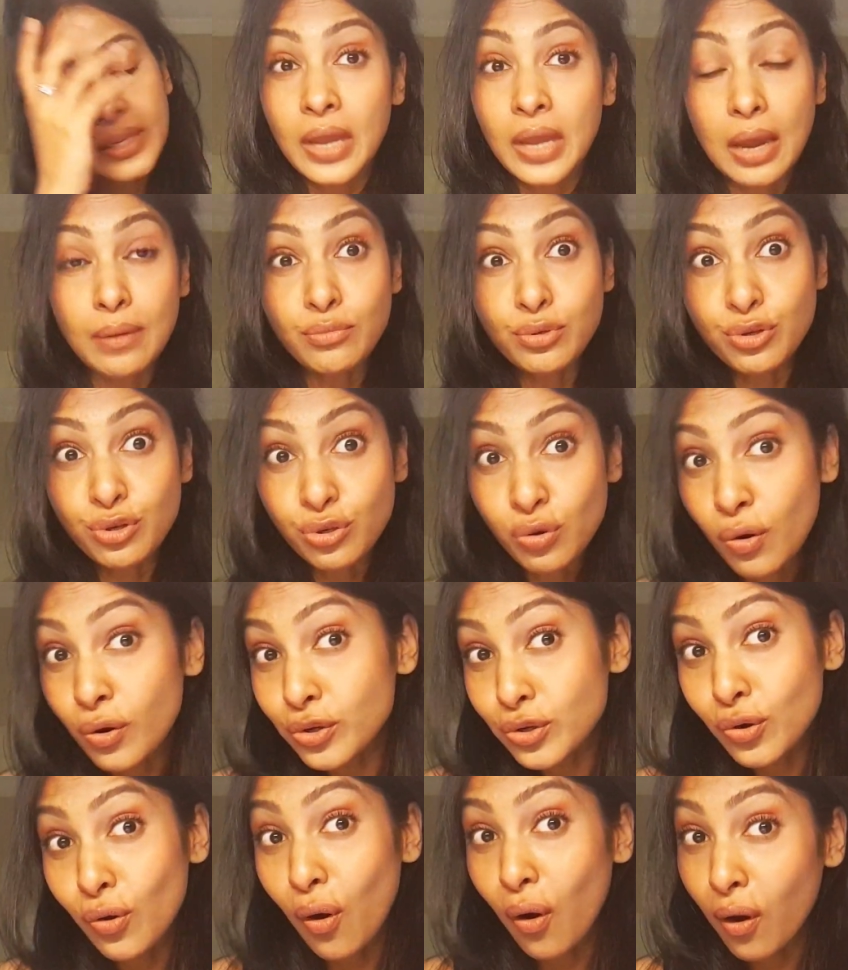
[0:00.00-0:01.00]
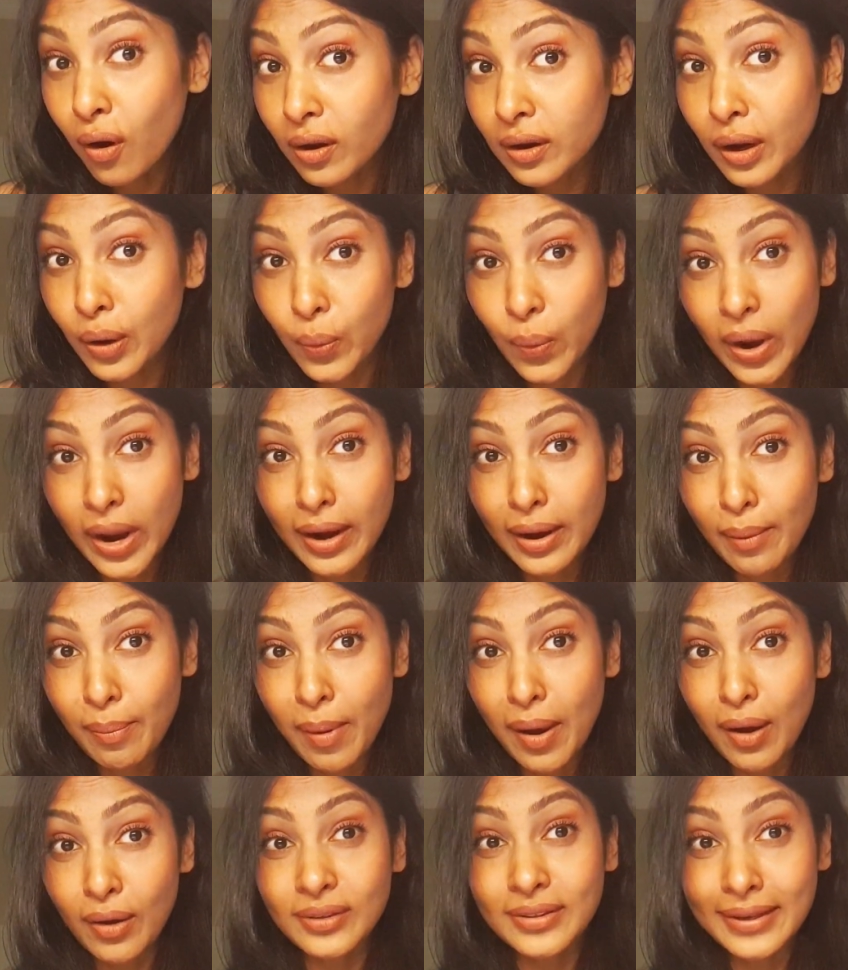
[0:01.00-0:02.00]
I'm sure you all are aware
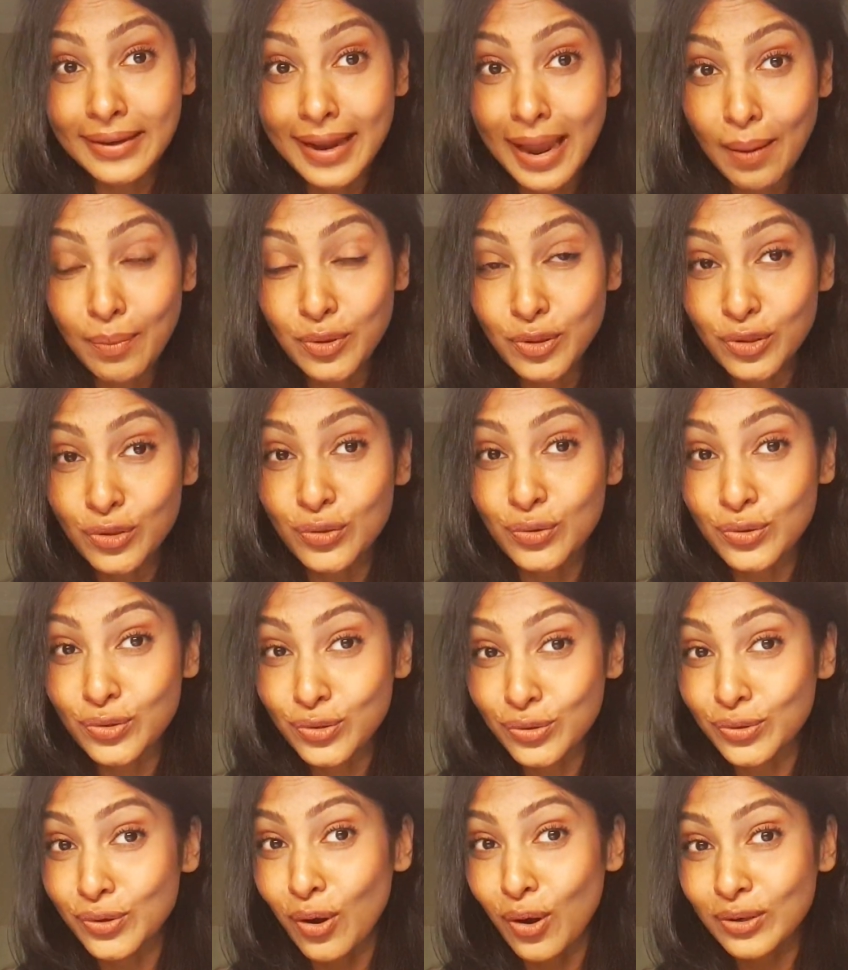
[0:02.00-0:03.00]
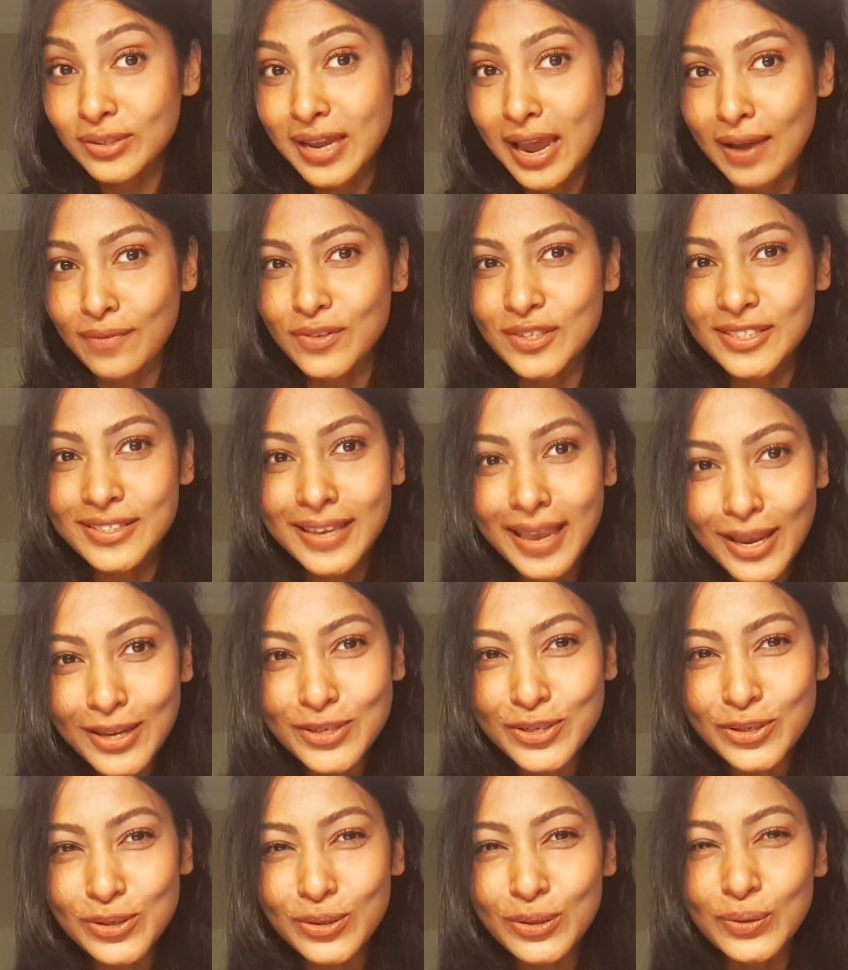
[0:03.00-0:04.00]
about the cabin crew do not have a
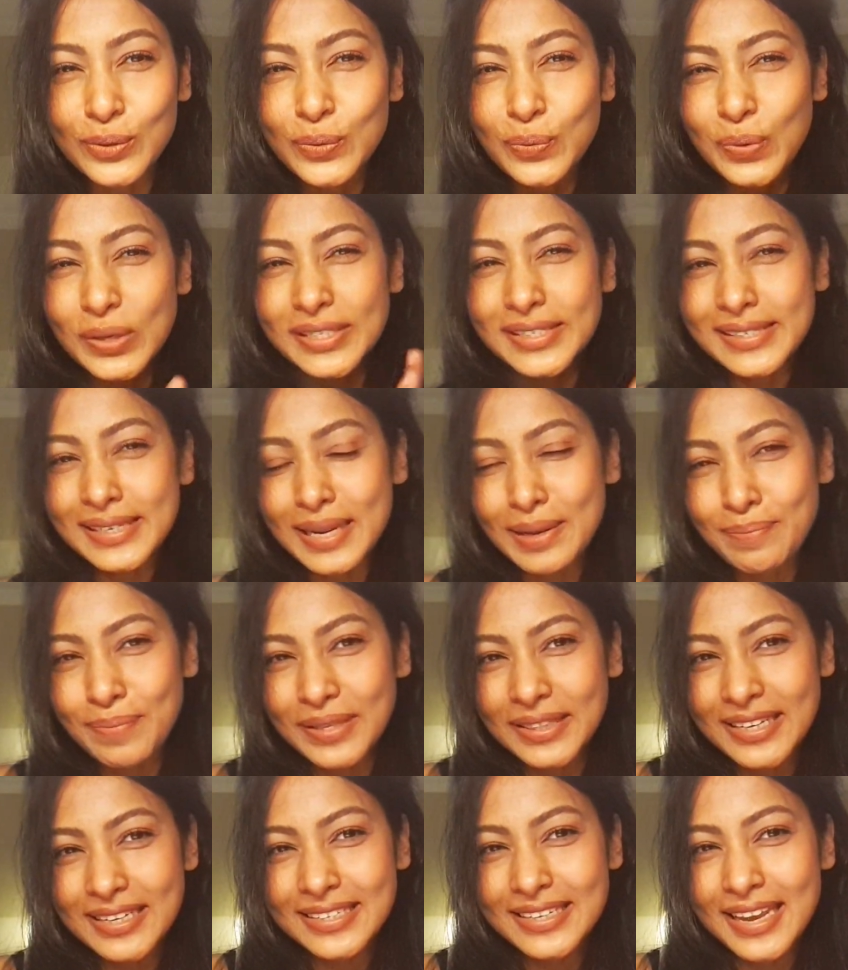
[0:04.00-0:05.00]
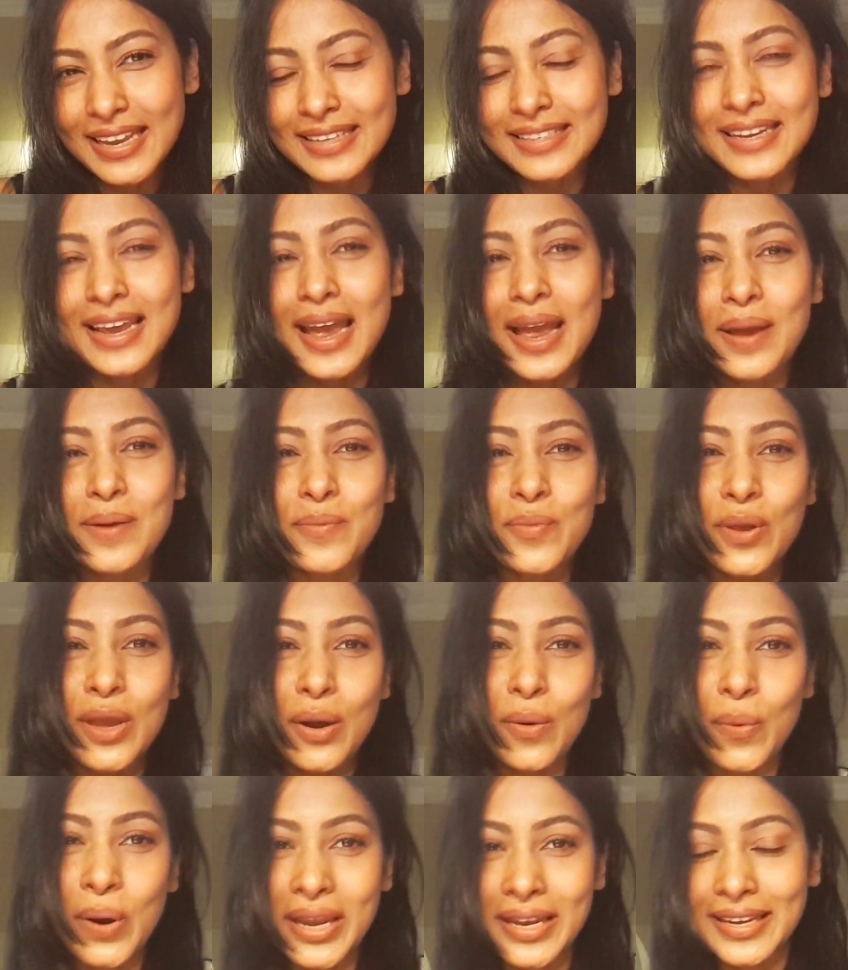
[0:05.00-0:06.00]
schedule. We sleep in the daytime, we
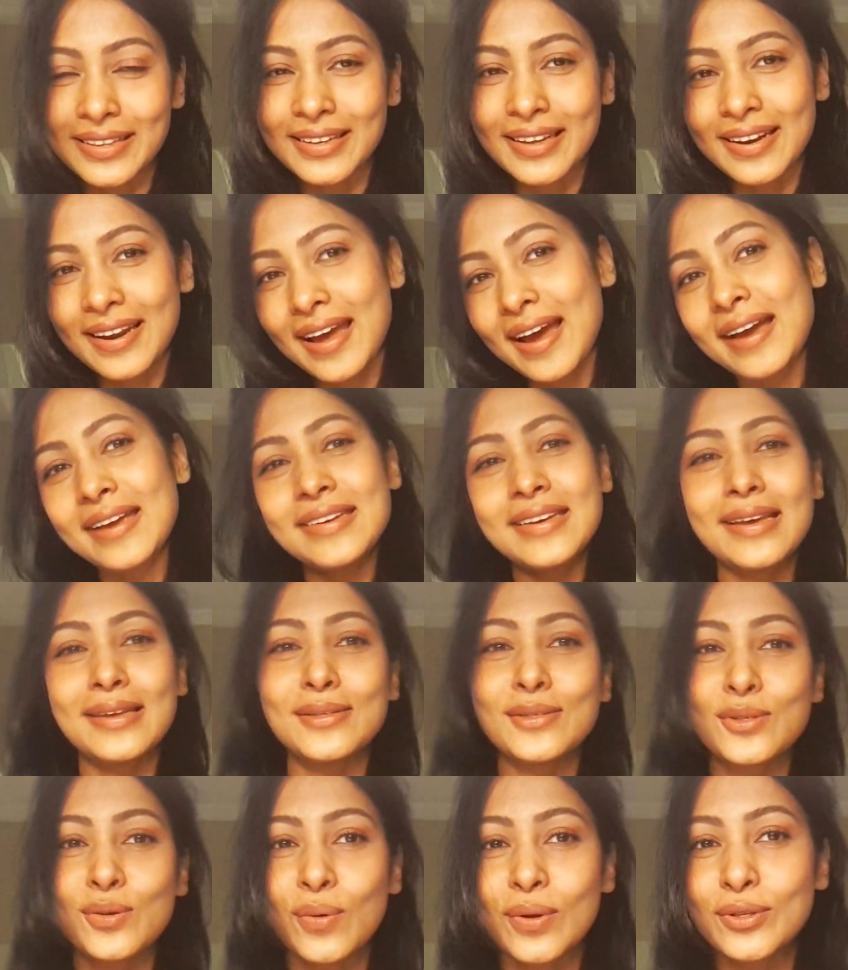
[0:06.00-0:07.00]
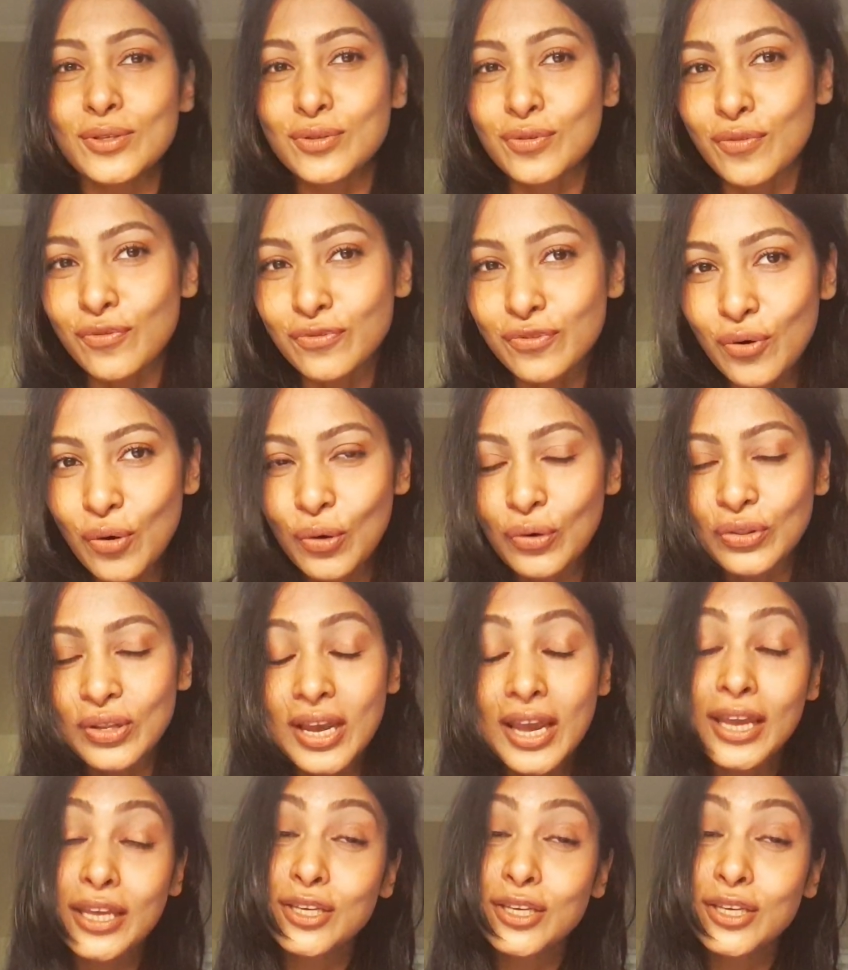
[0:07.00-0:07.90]
awake in the night, and so on and so forth.